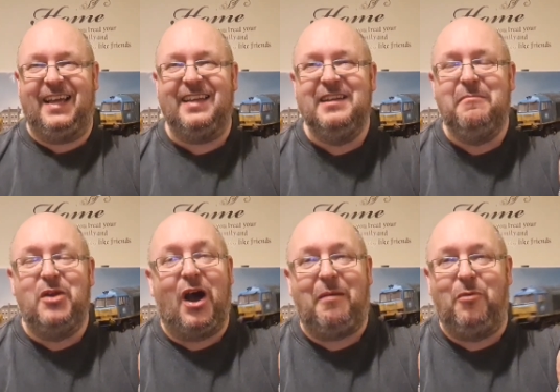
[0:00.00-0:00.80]
But
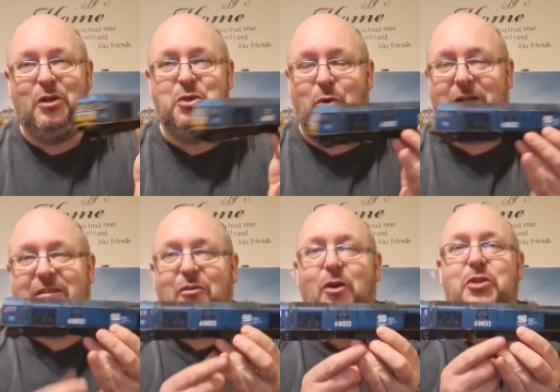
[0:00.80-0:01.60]
no, I'm only
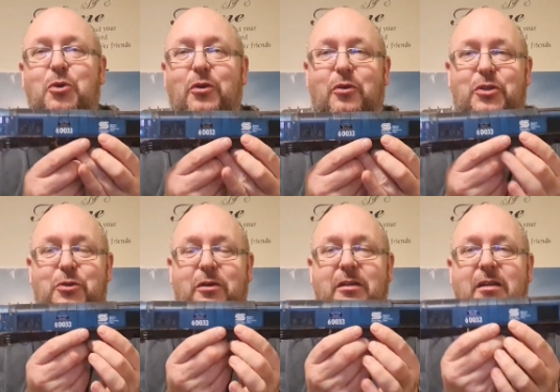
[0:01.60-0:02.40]
joking. Only
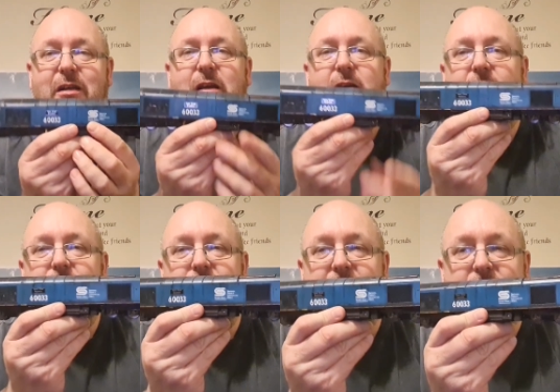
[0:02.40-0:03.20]
joking.
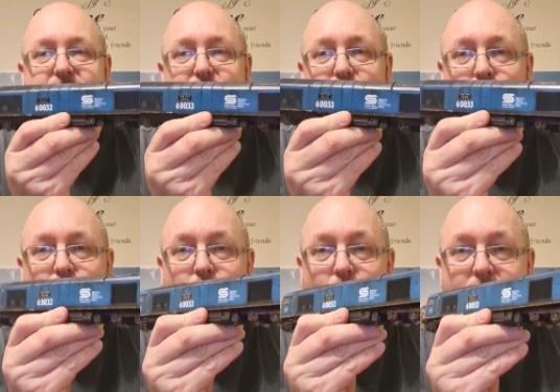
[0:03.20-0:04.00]
These
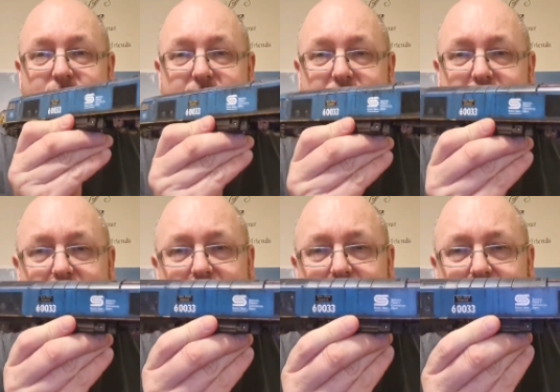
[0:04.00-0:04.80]
locos,
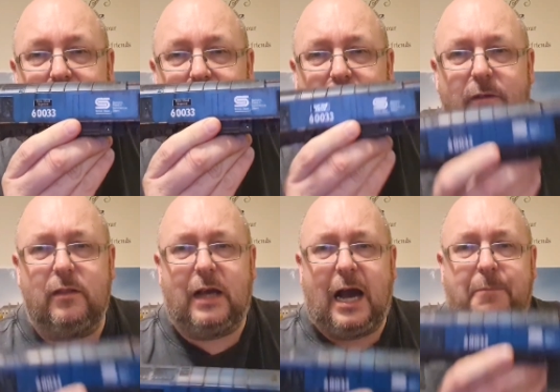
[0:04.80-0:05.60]

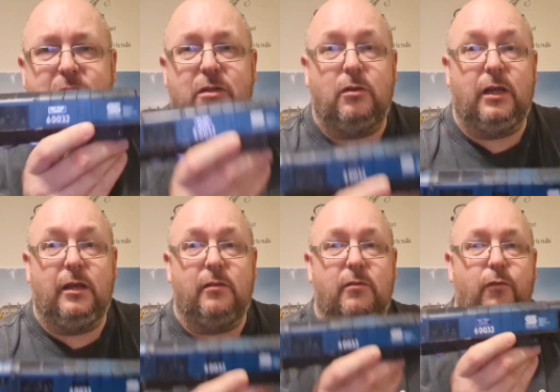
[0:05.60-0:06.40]

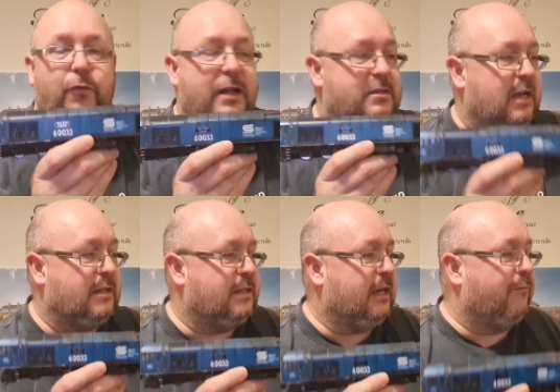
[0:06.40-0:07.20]
absolutely
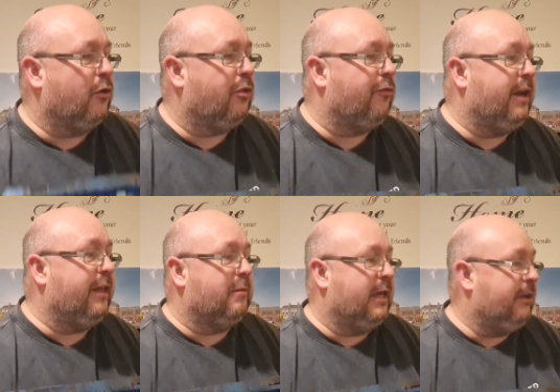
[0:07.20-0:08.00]
fantastic. I've got
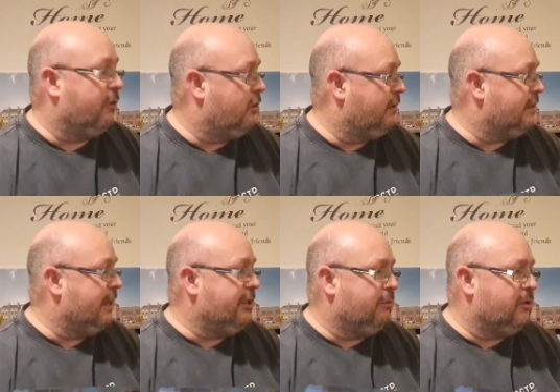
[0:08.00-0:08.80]
3 of them here
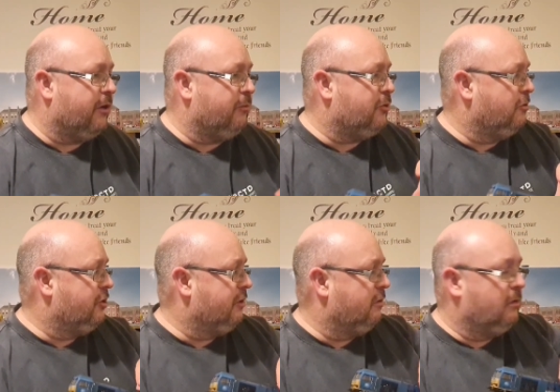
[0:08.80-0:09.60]
at New Durham
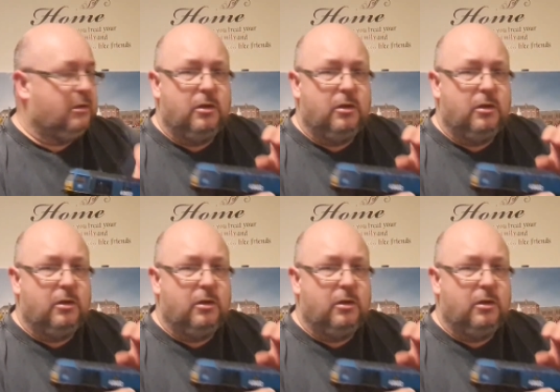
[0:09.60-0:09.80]
Junction.